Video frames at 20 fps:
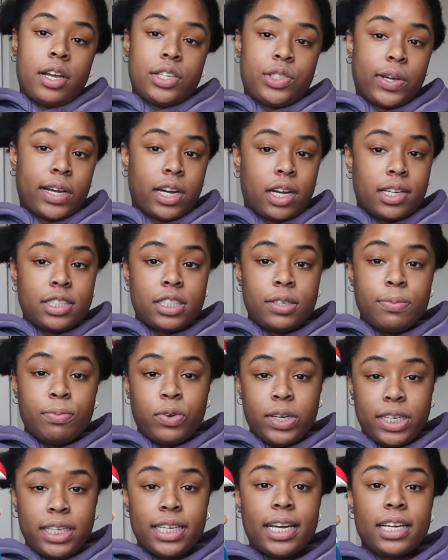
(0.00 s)
So I got
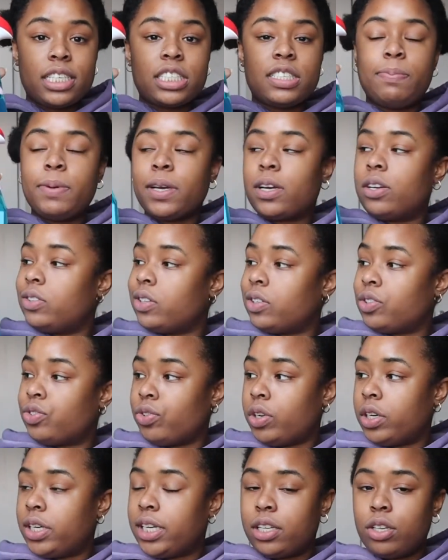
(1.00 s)
some Windex because I
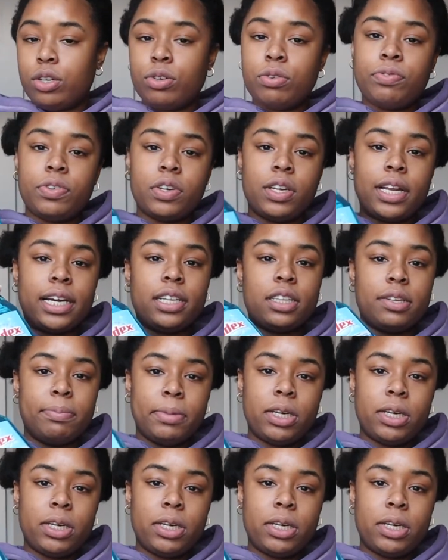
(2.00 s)
was running low for like the